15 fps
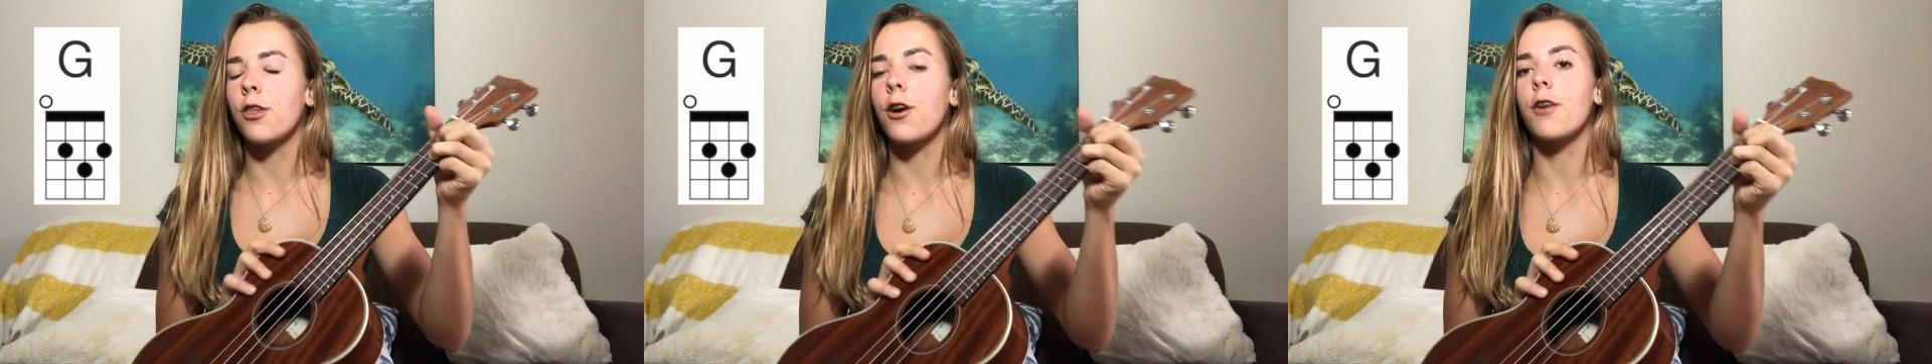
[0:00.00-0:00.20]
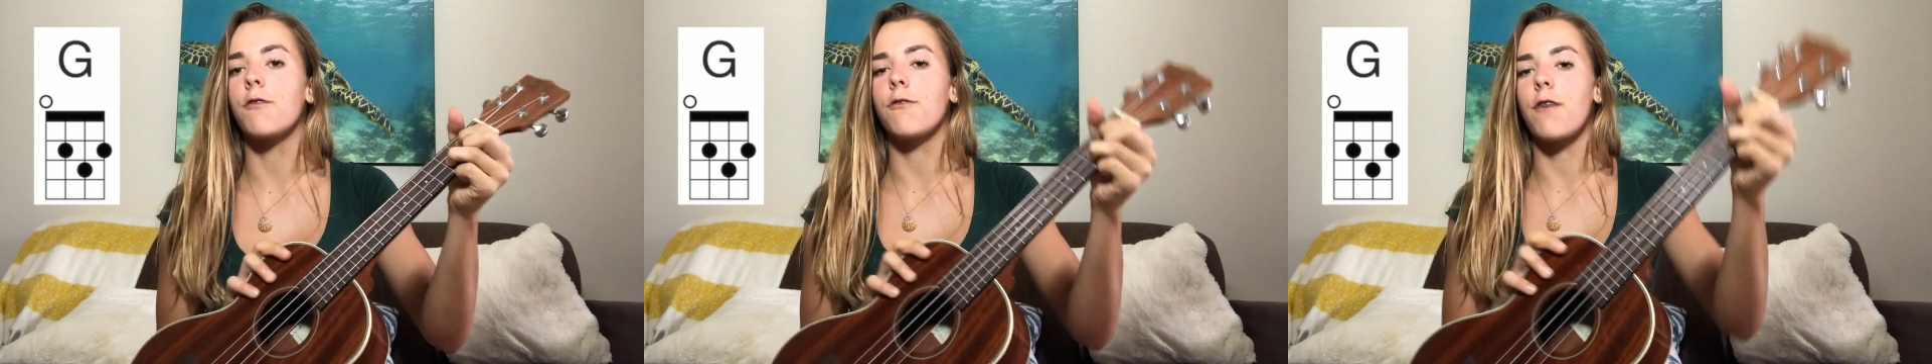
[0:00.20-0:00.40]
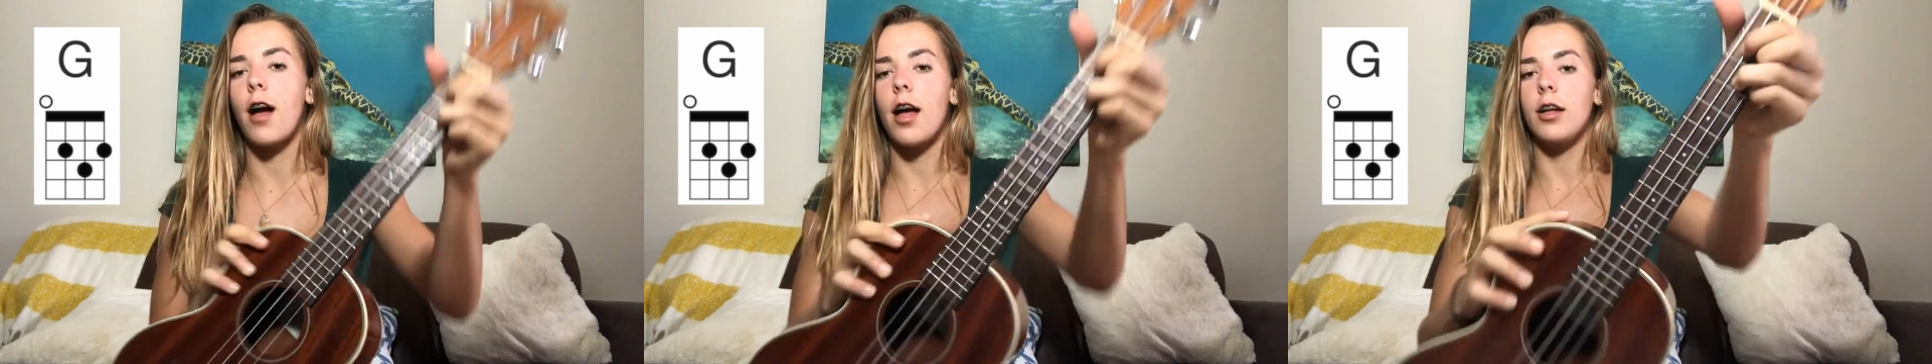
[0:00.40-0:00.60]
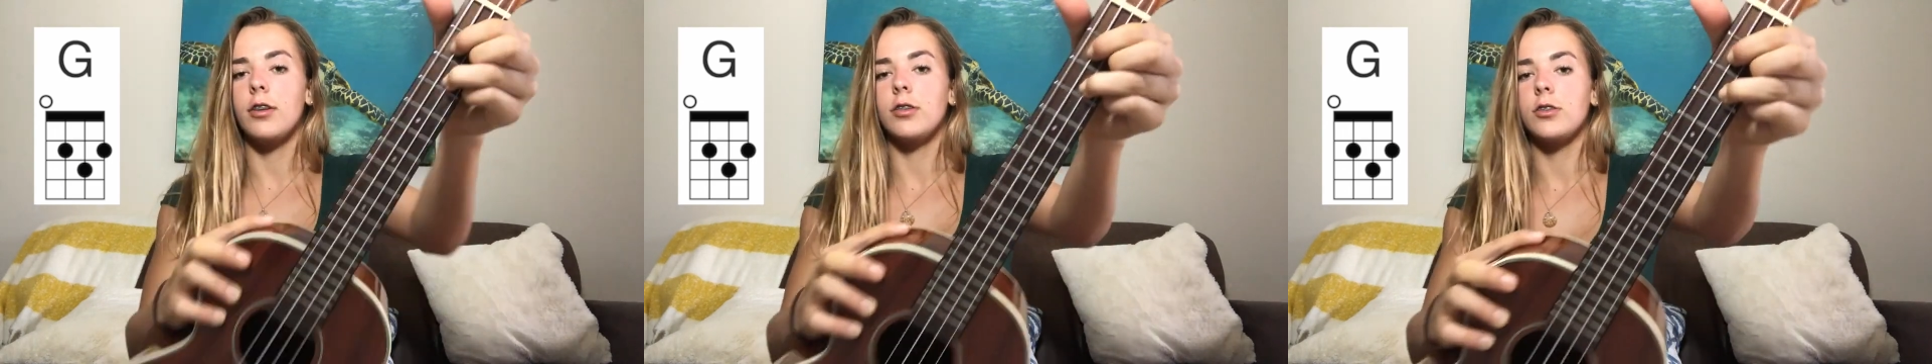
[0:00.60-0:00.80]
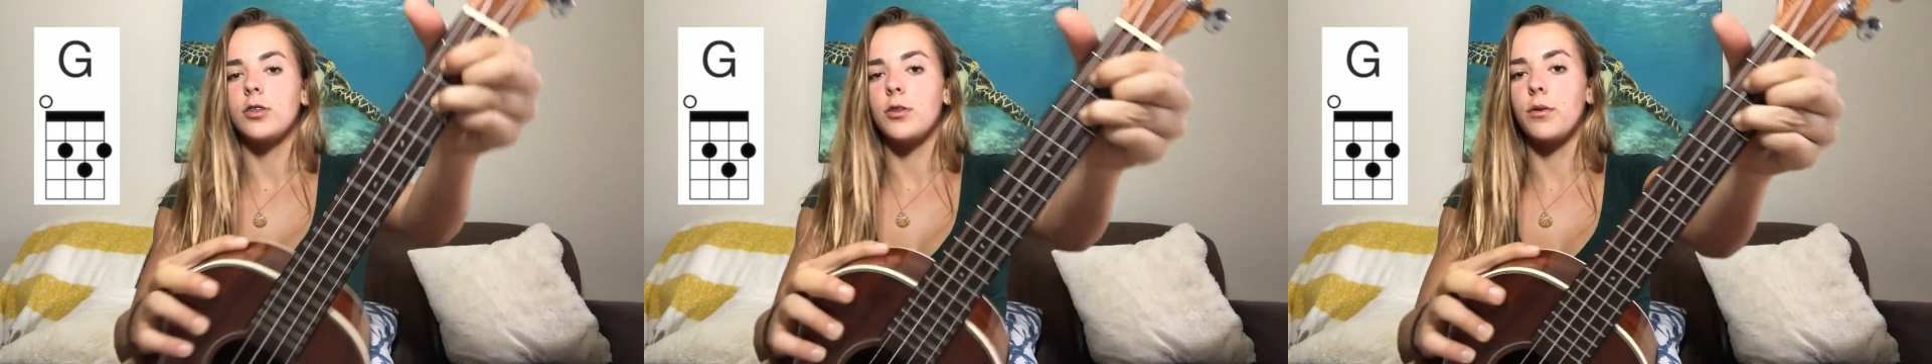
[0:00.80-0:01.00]
3rd fret,
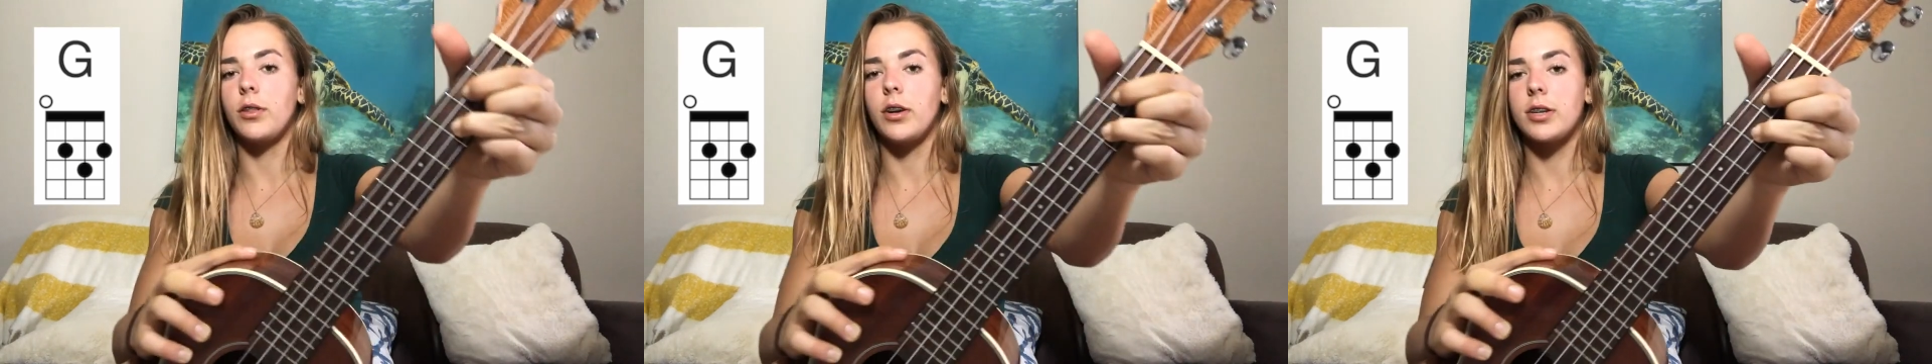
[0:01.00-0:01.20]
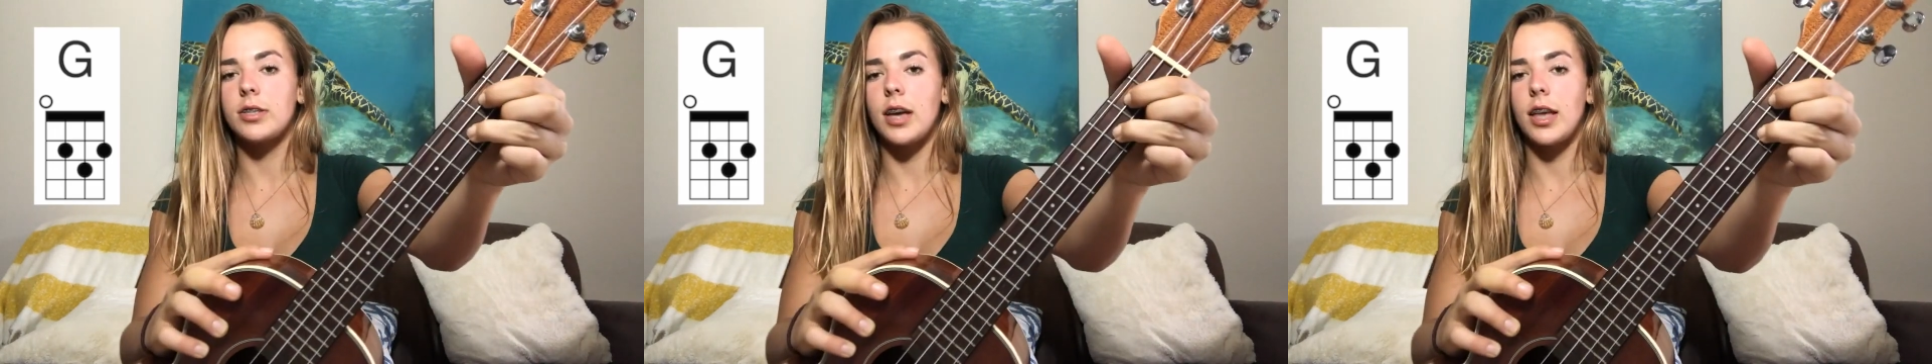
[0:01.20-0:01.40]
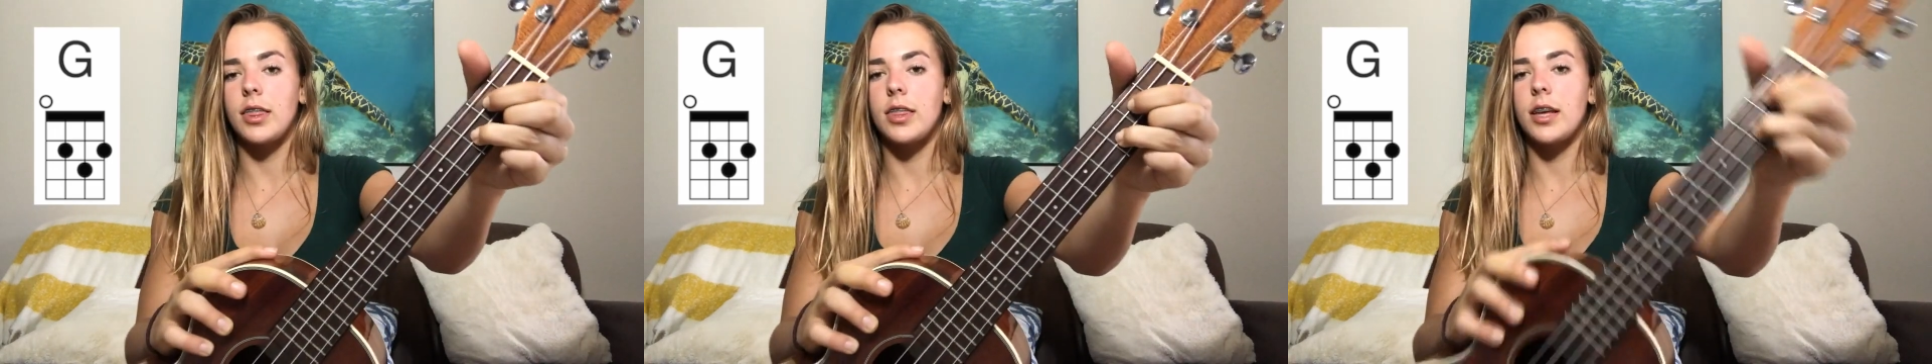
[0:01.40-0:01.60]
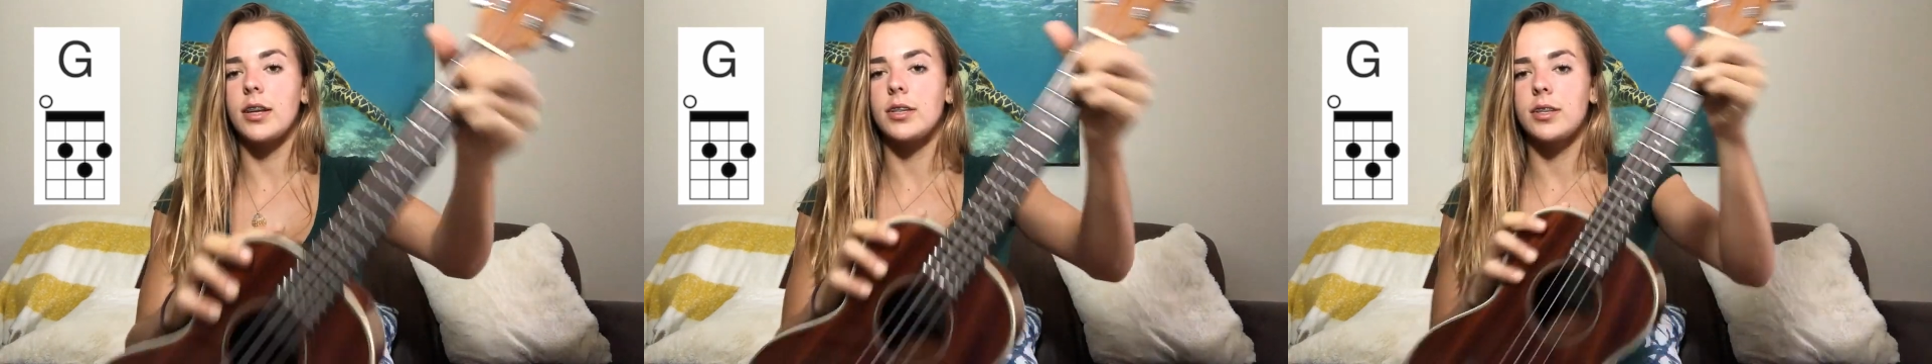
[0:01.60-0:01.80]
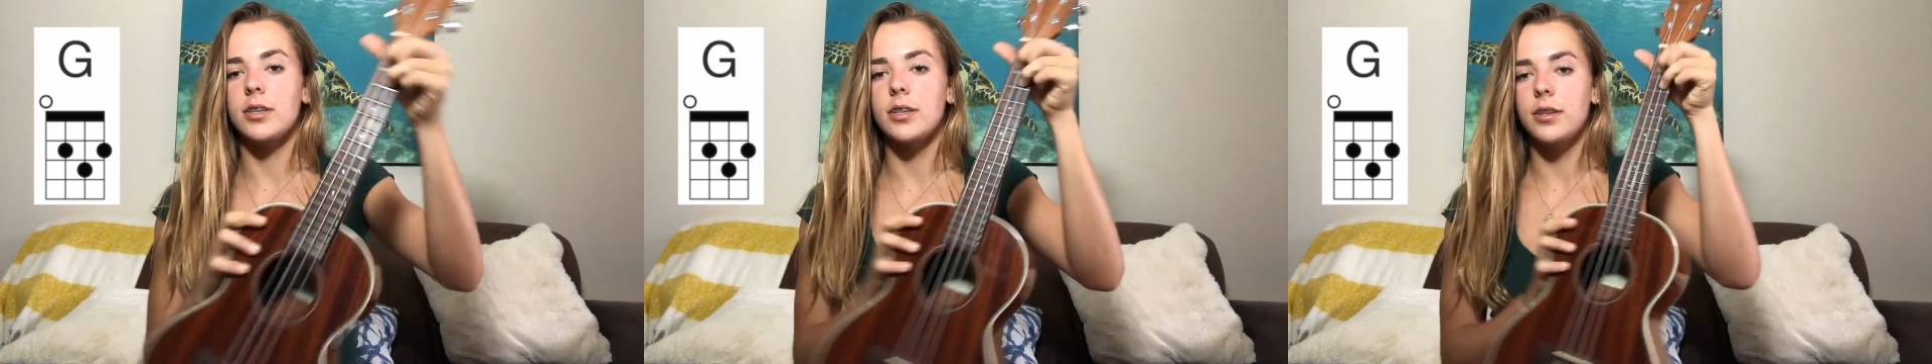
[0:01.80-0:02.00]
so it looks like
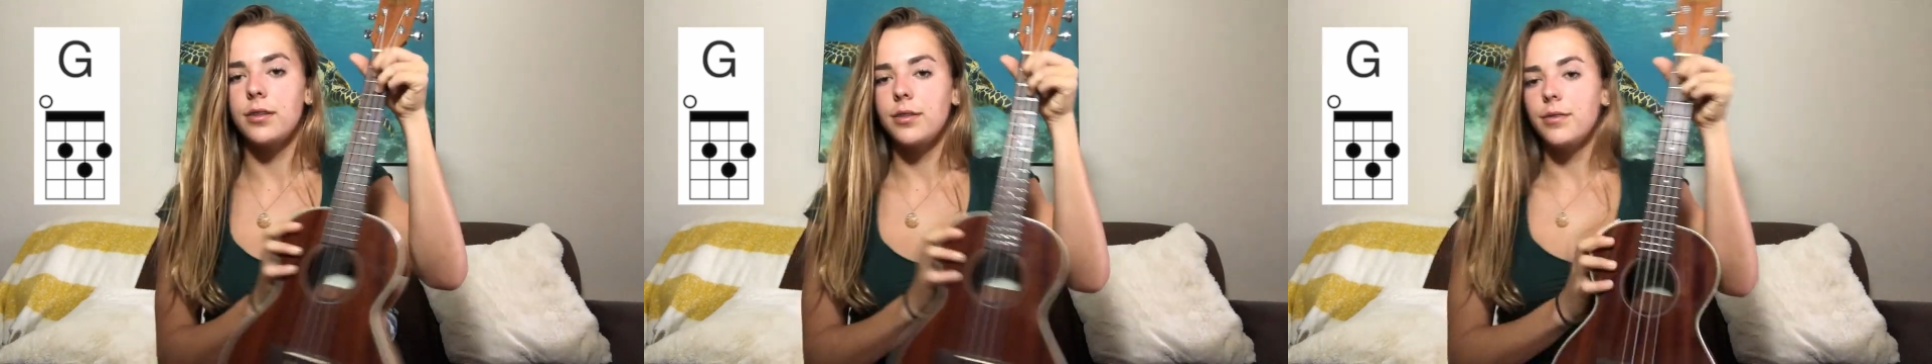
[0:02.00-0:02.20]
this.